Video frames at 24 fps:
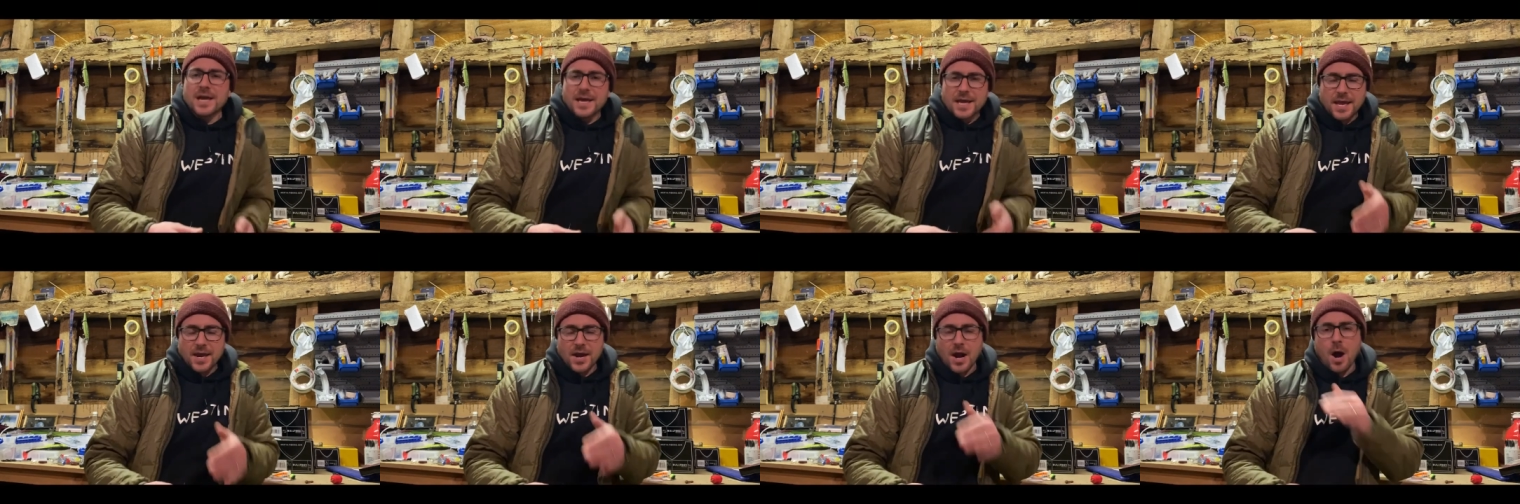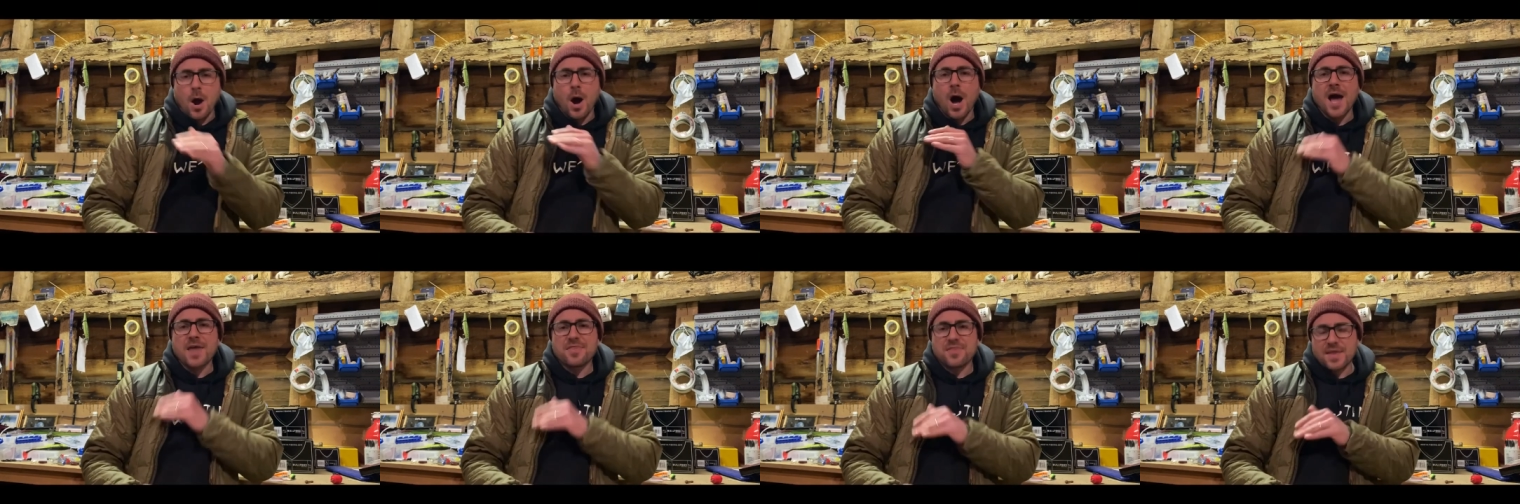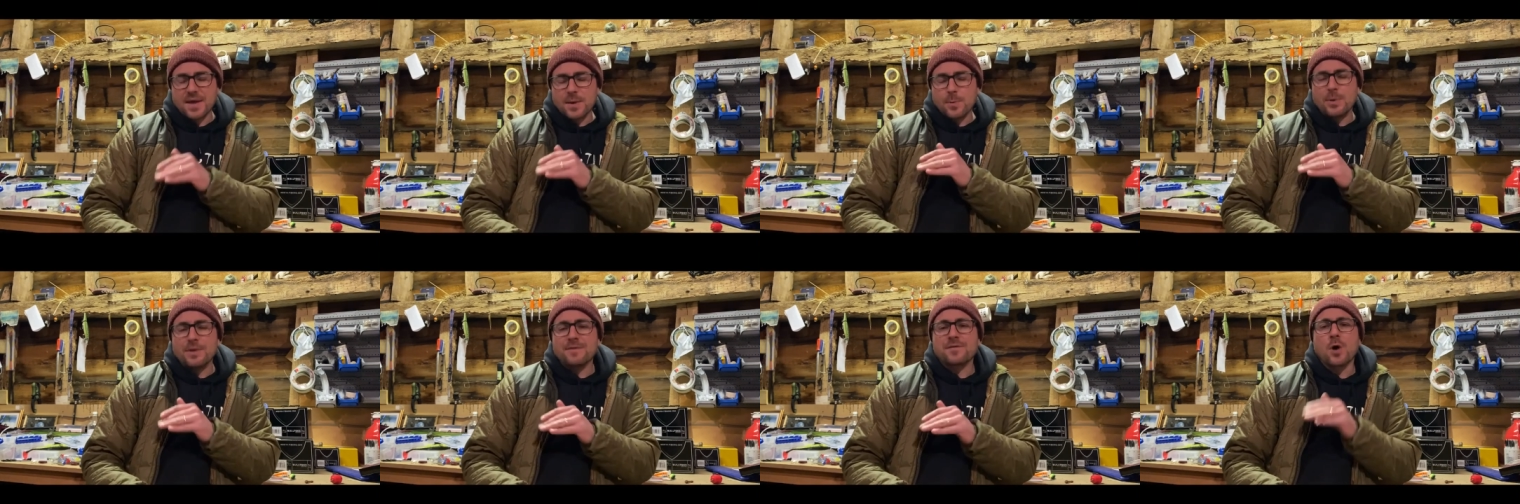I
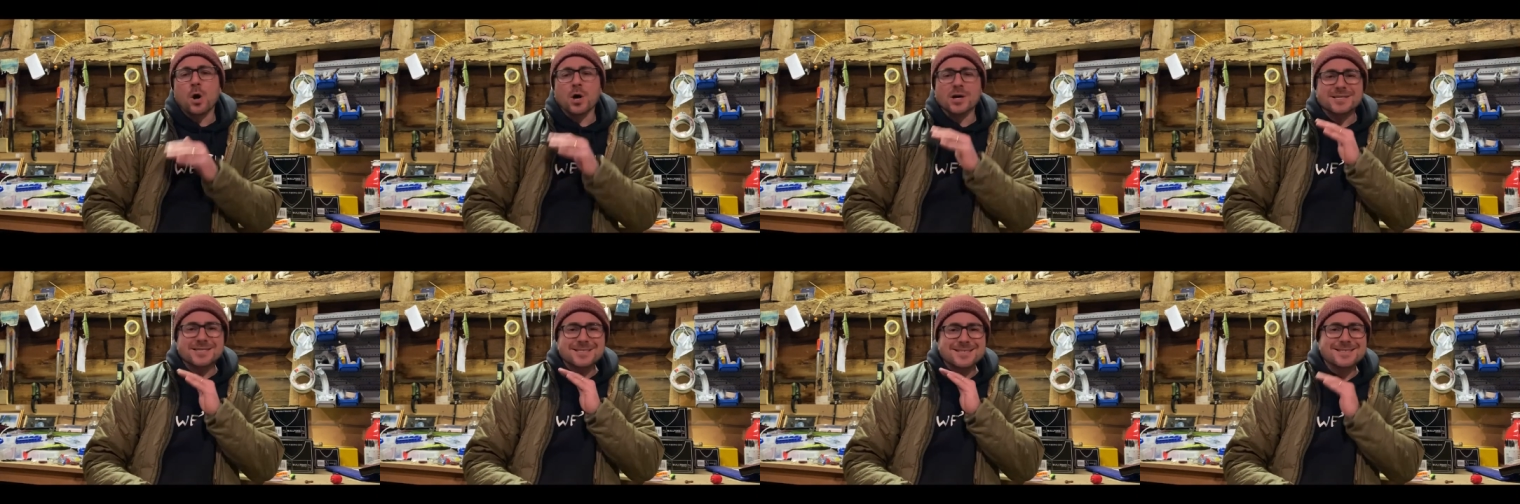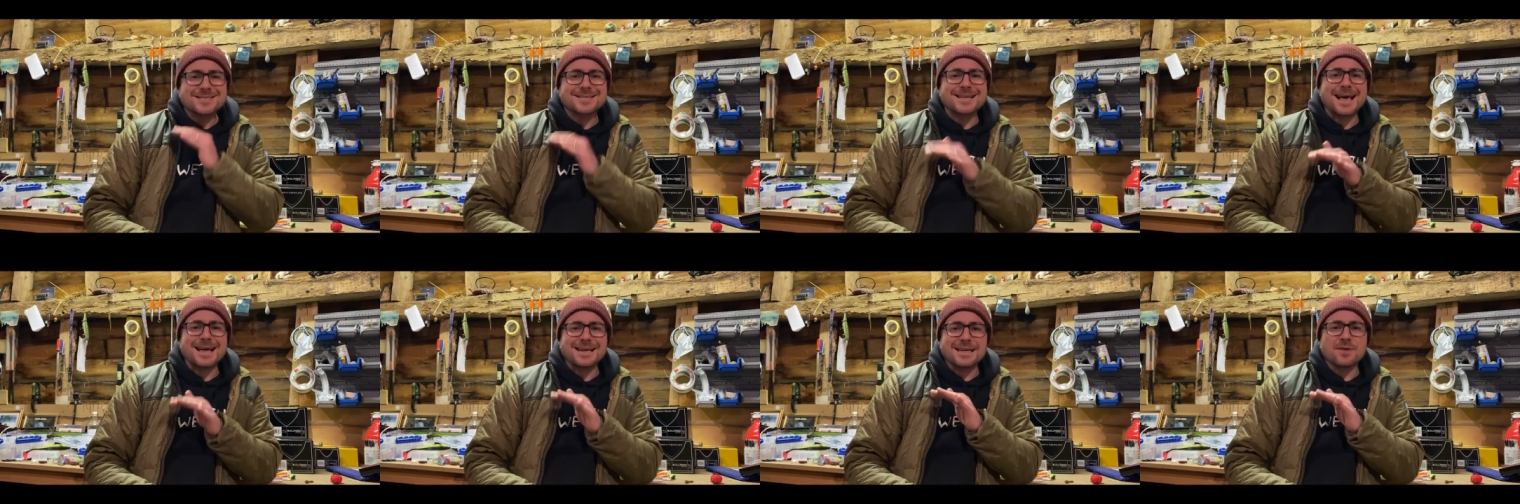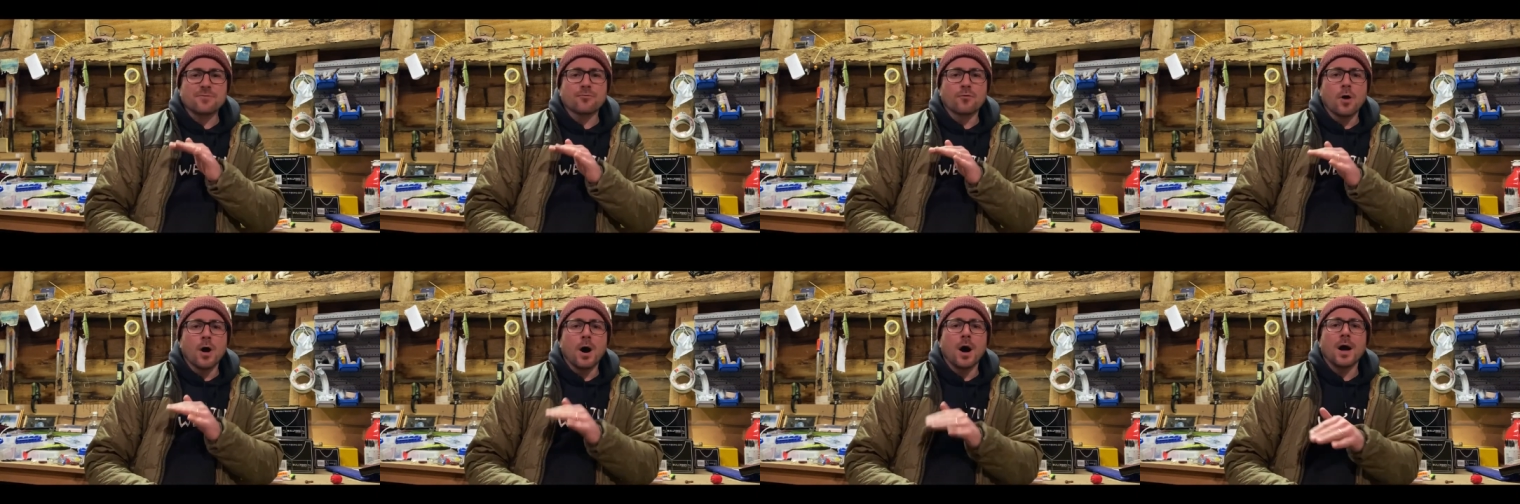think we've got a steady
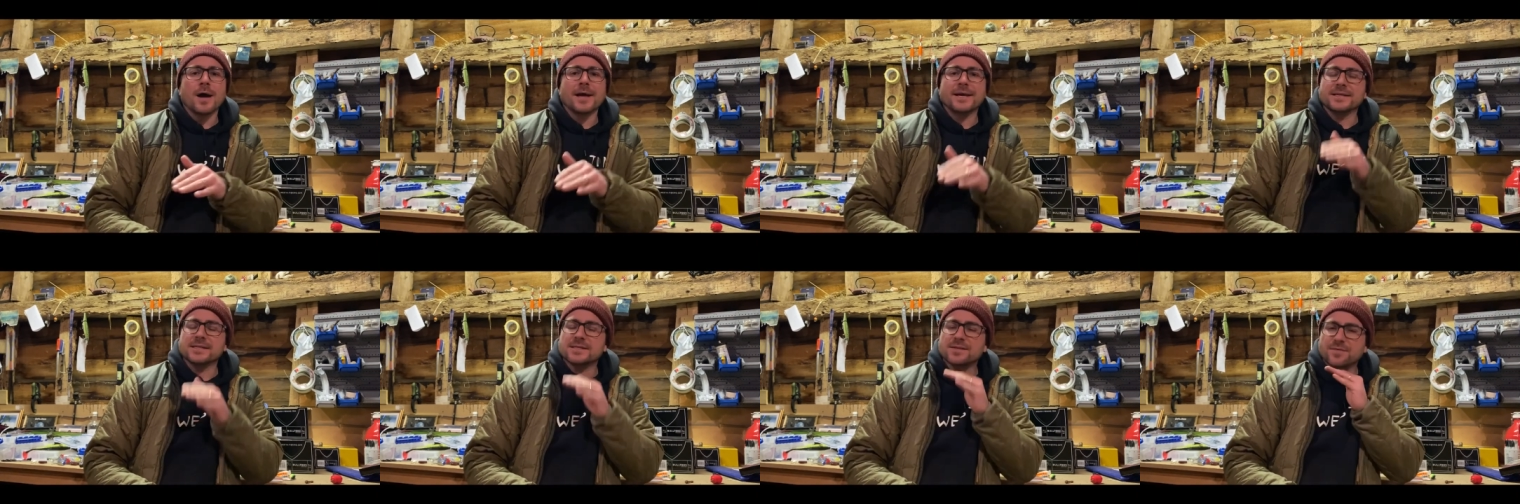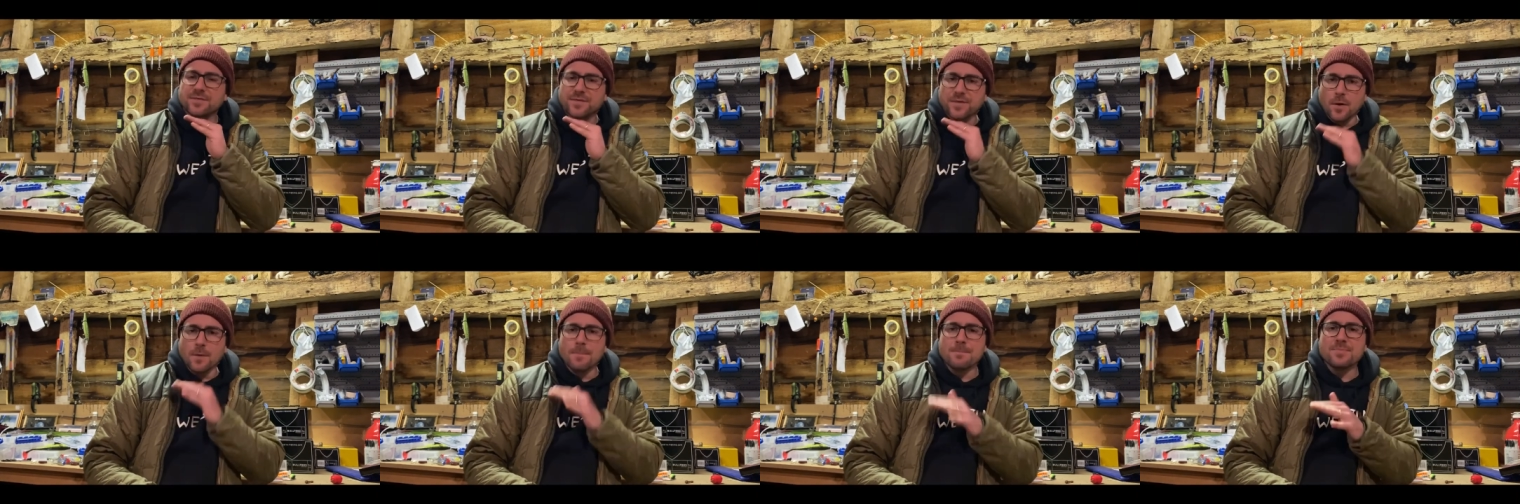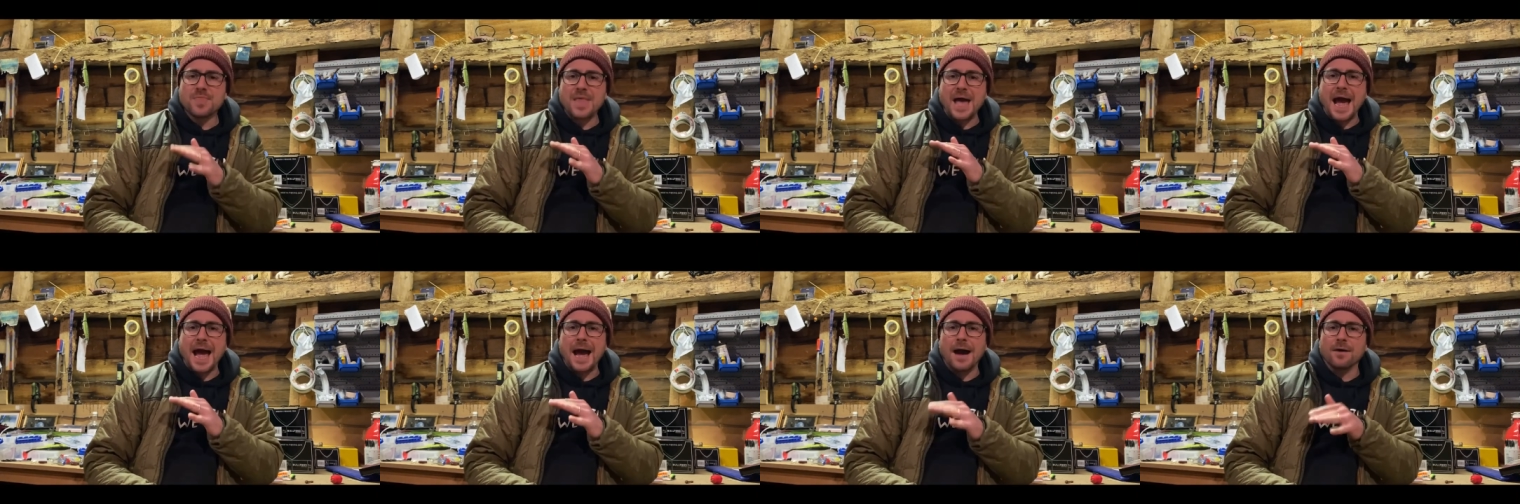rise from
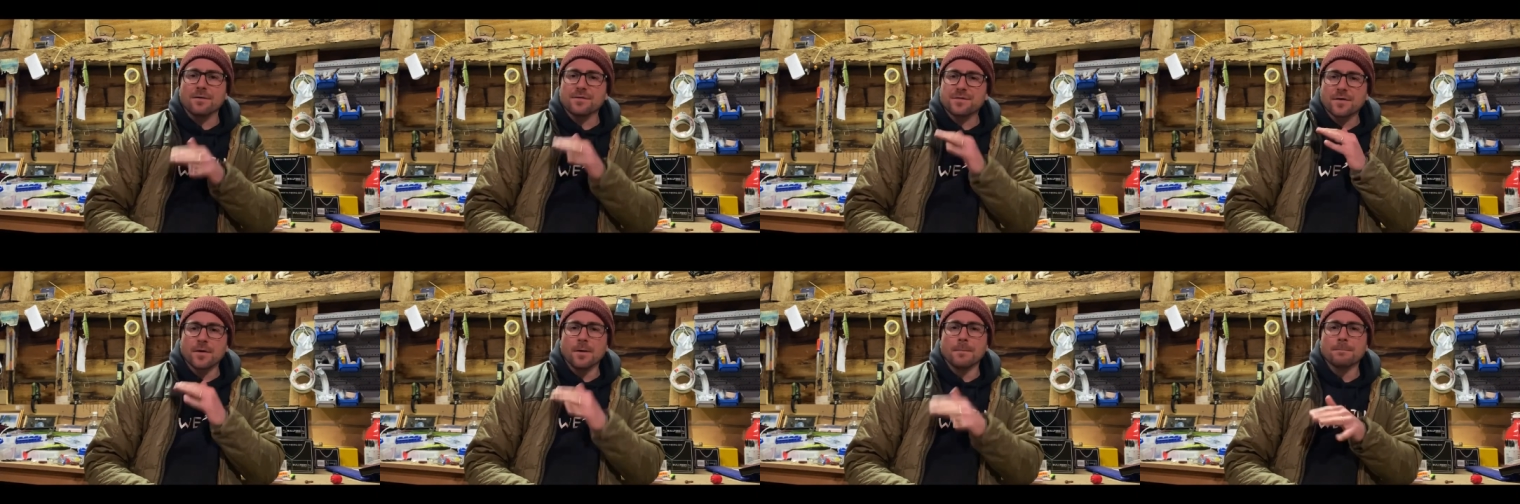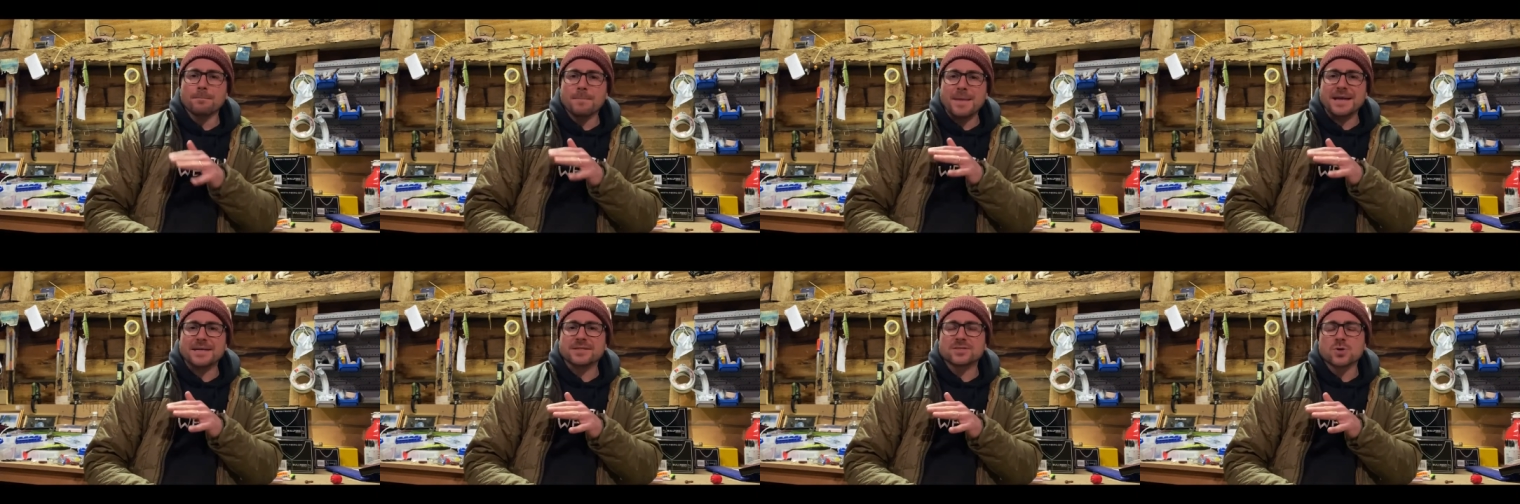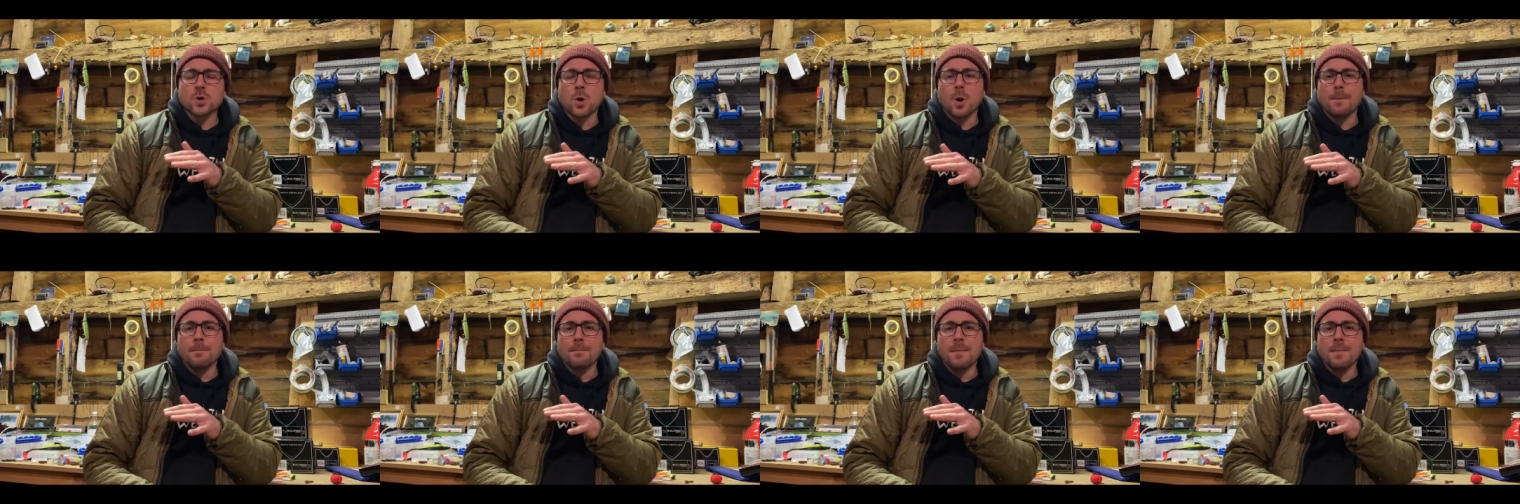now, from mid to